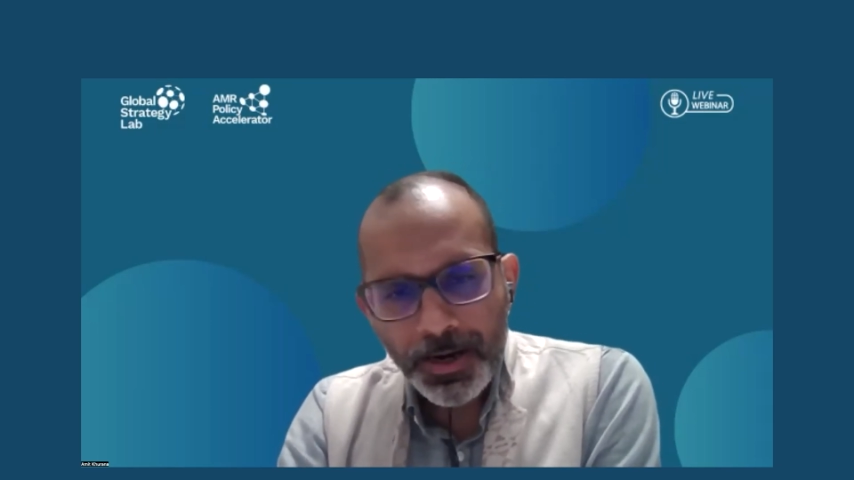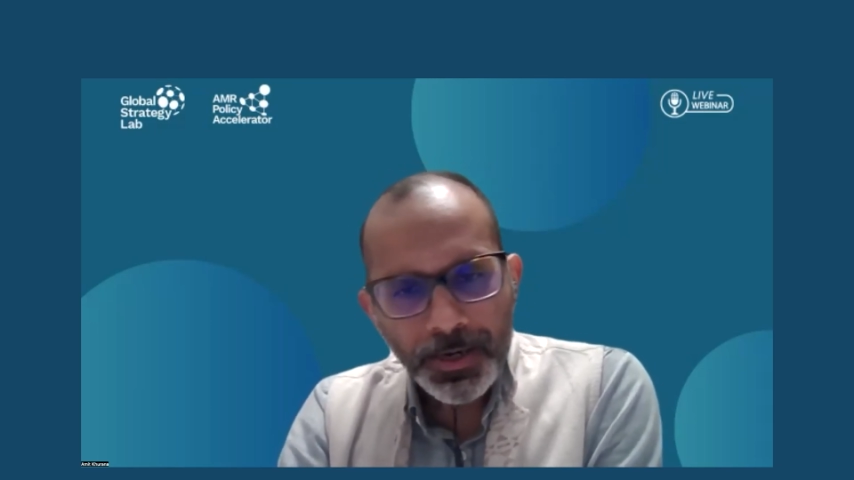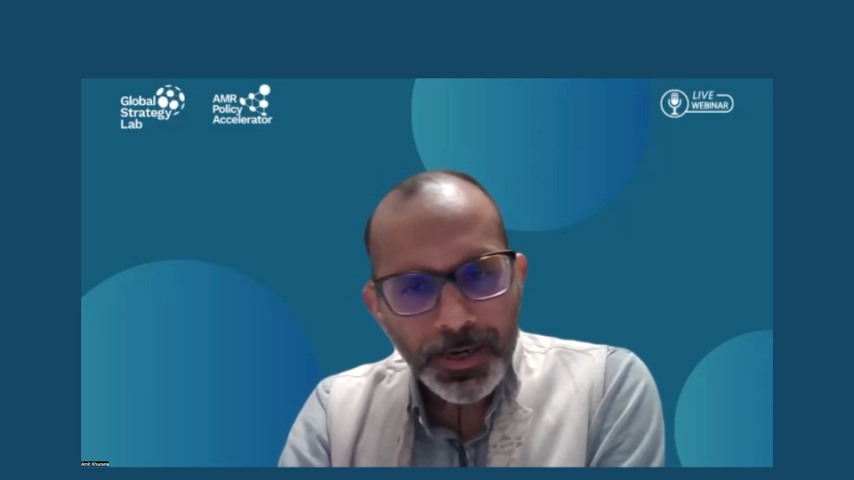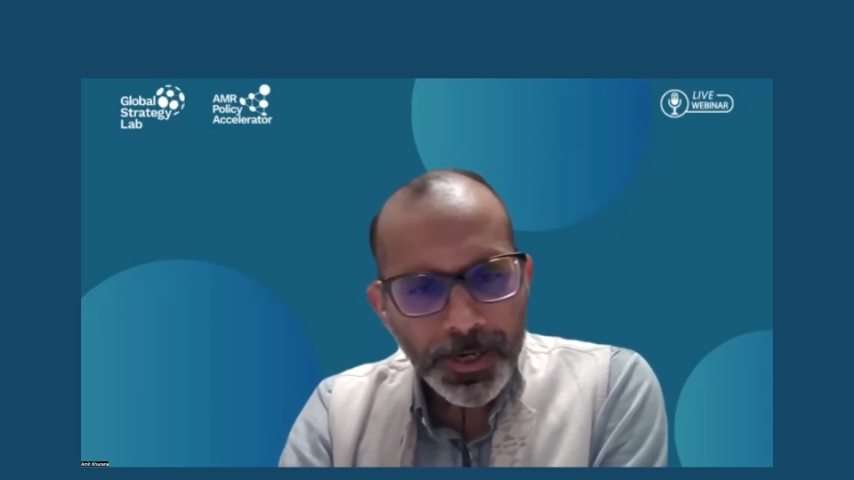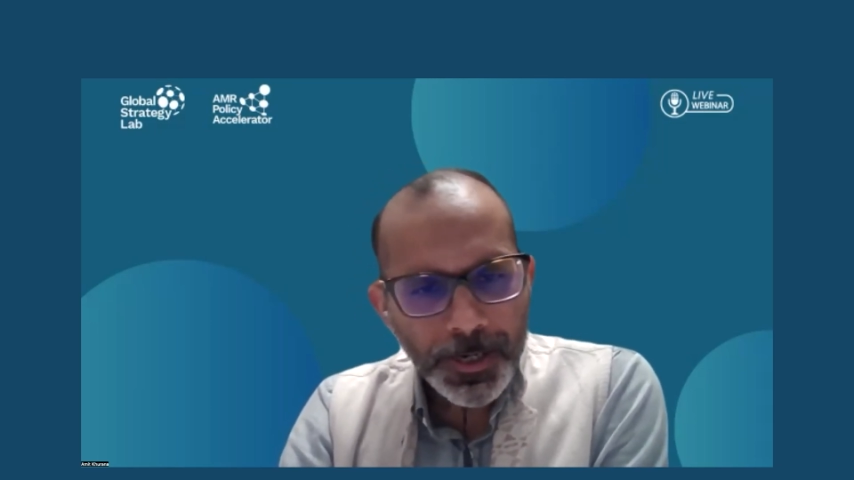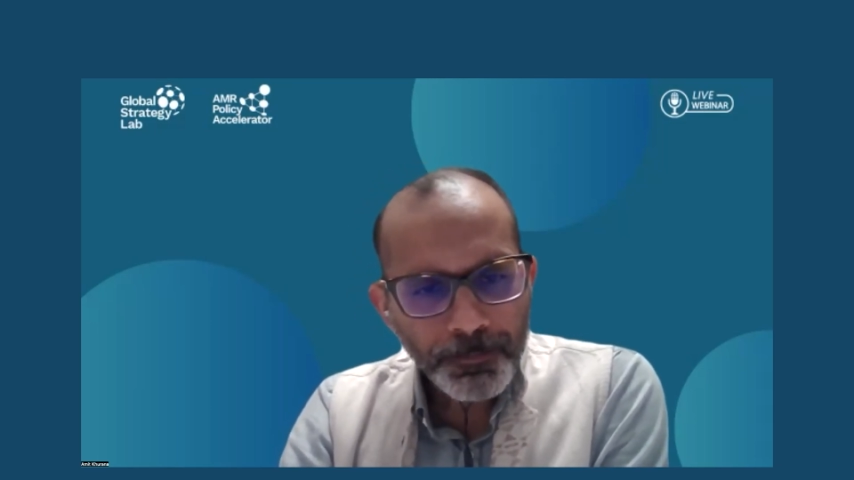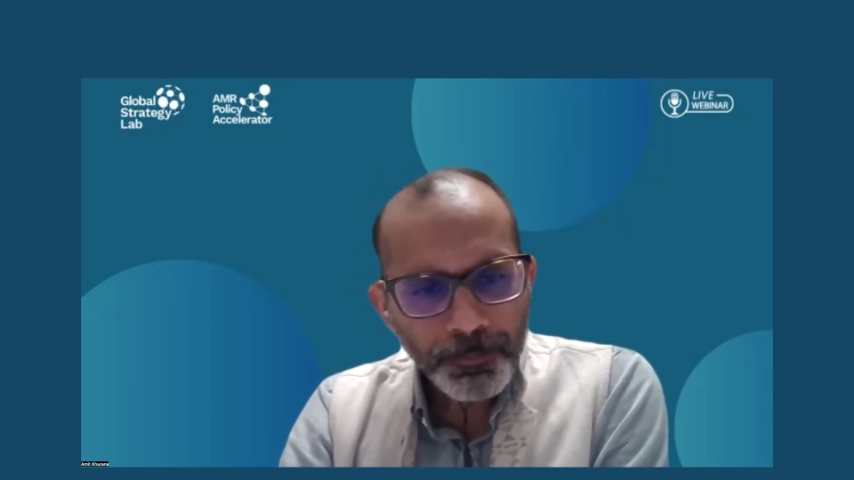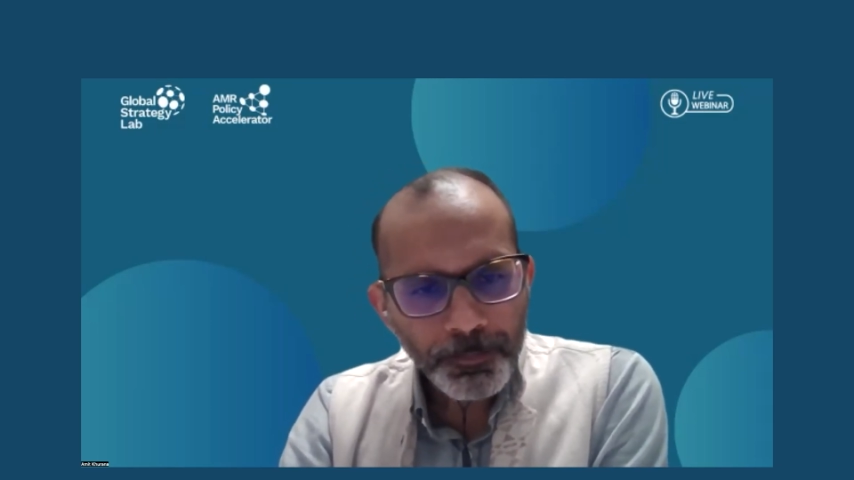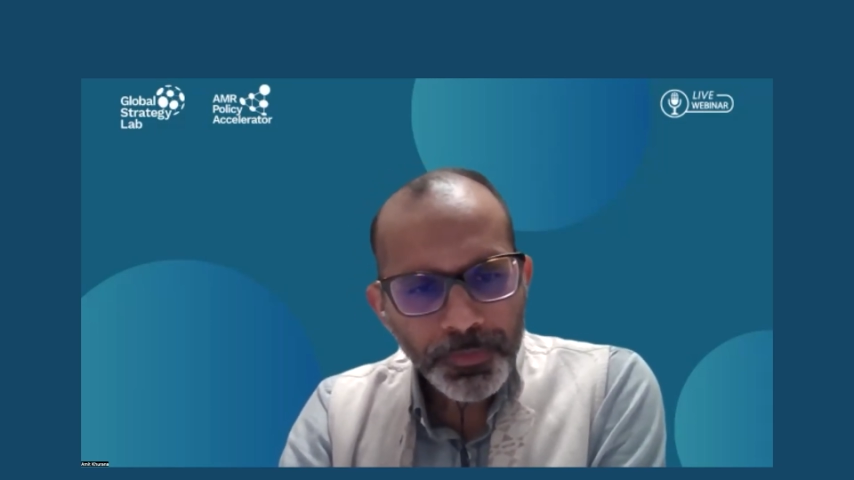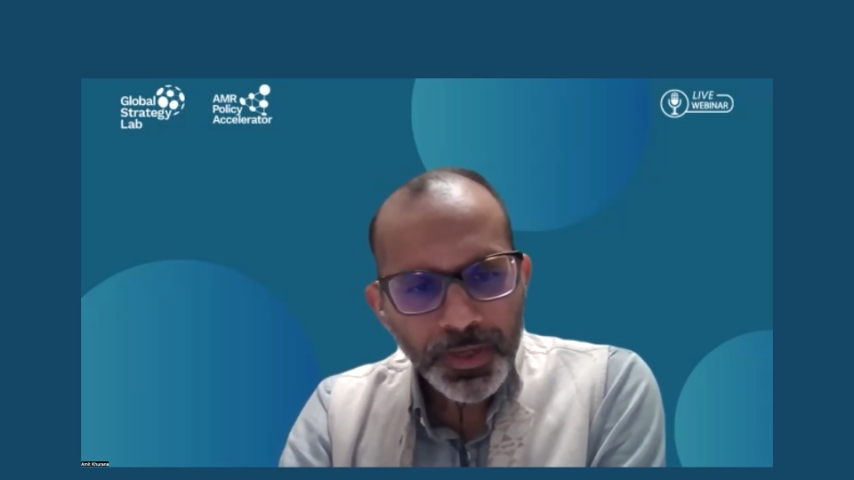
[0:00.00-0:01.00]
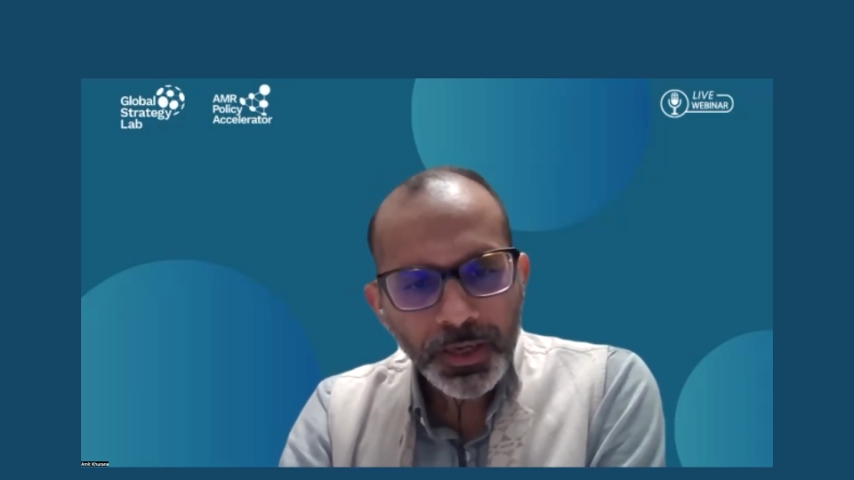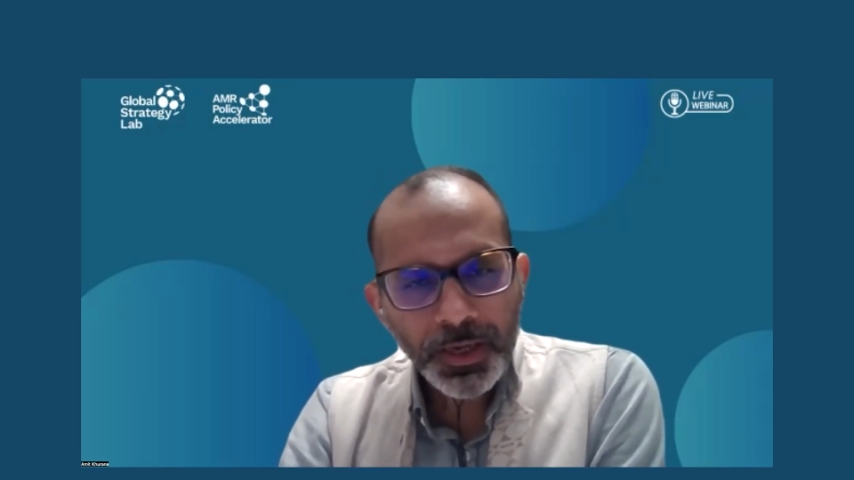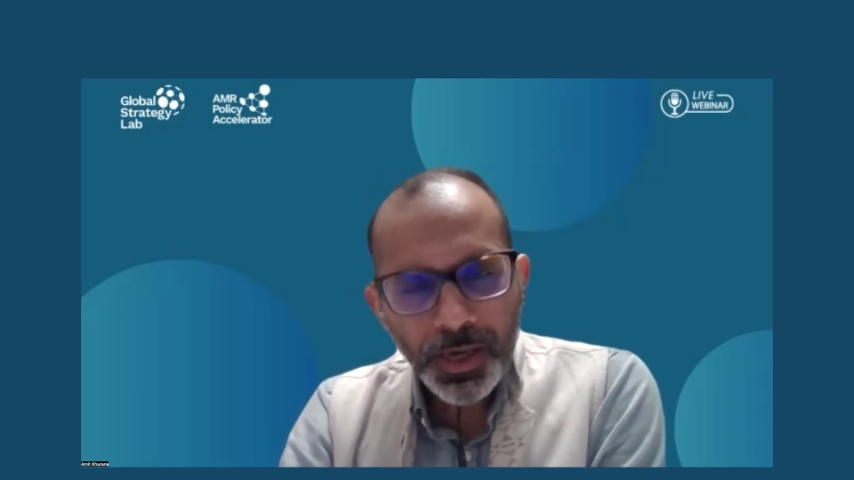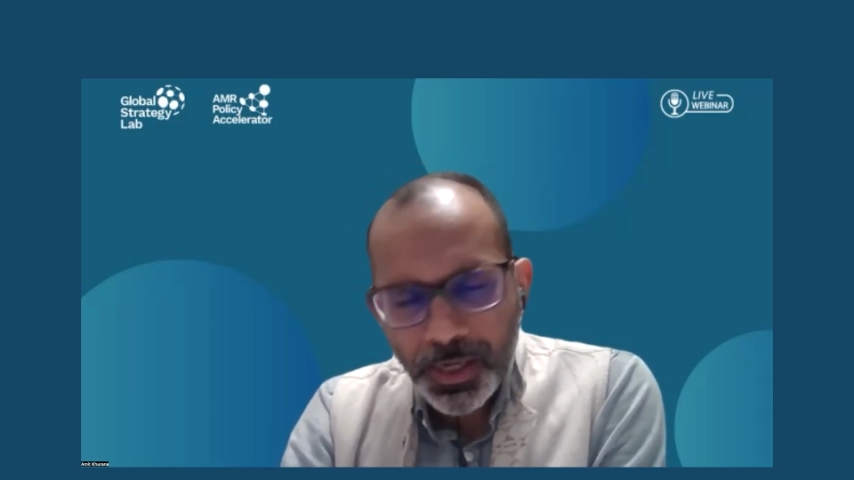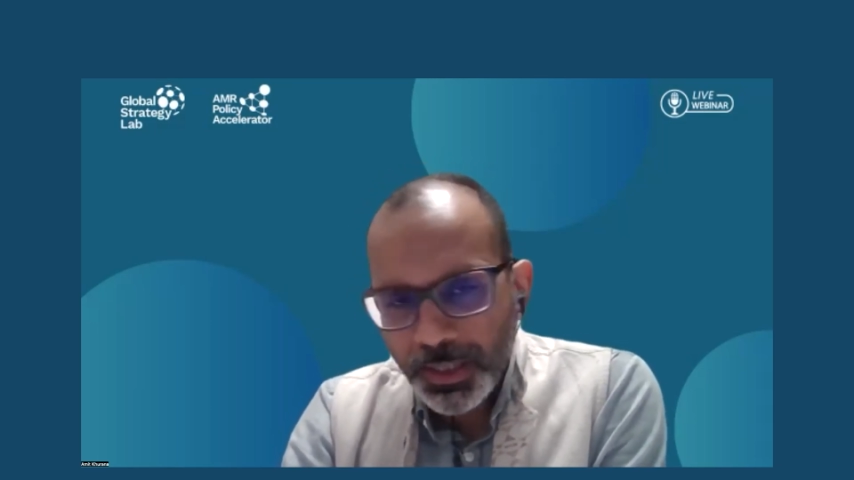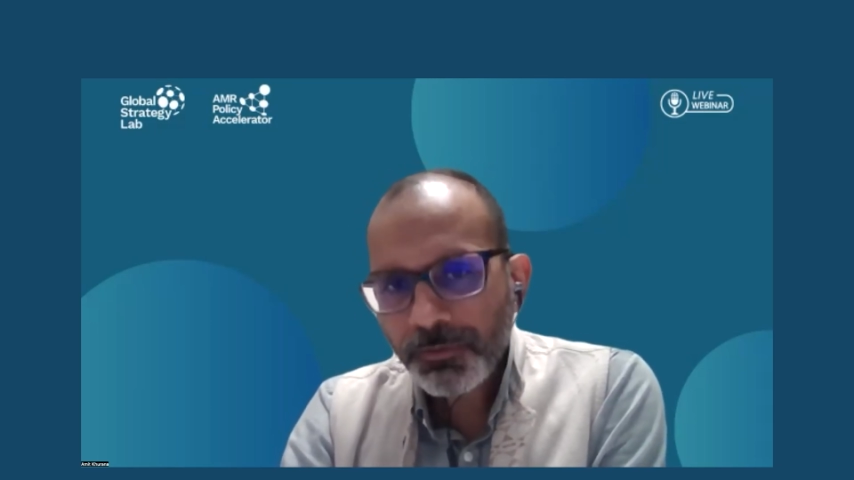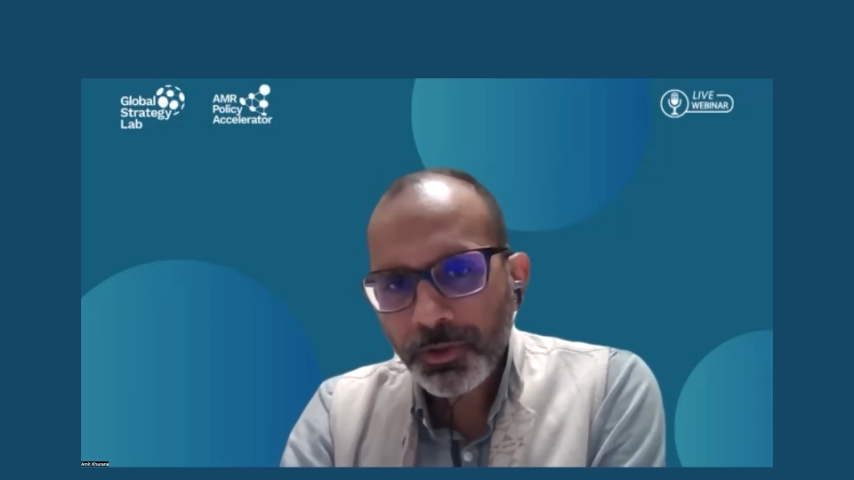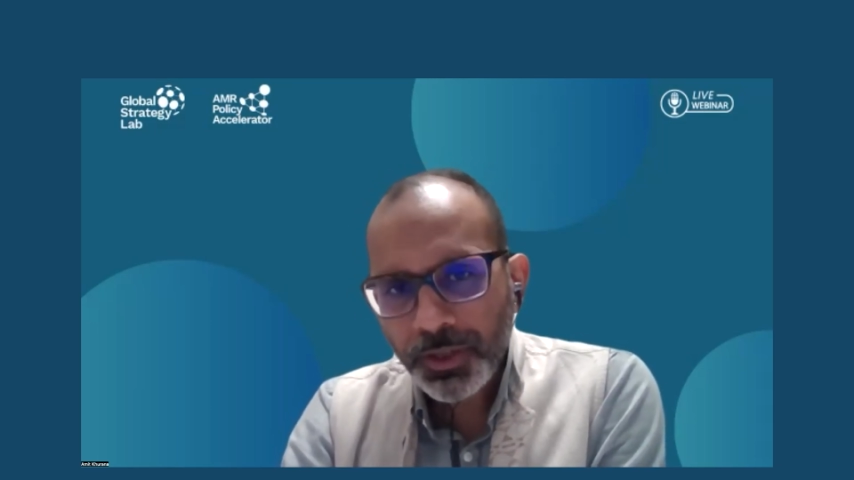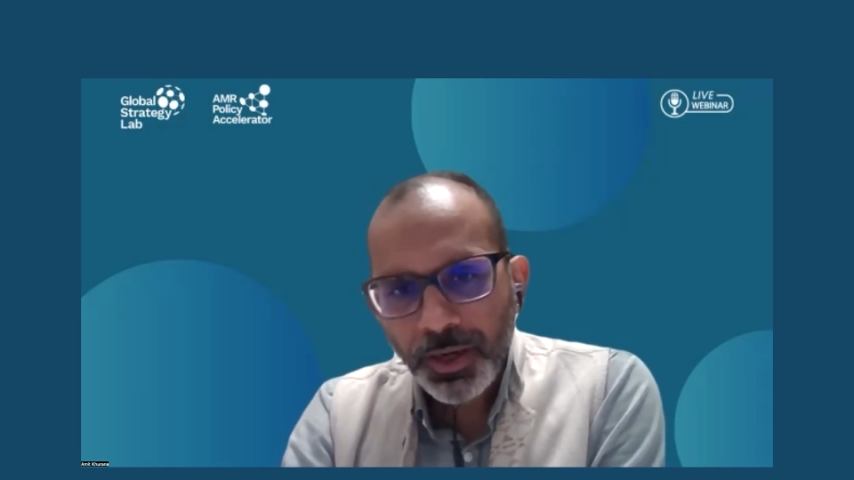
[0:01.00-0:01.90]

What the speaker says: the case for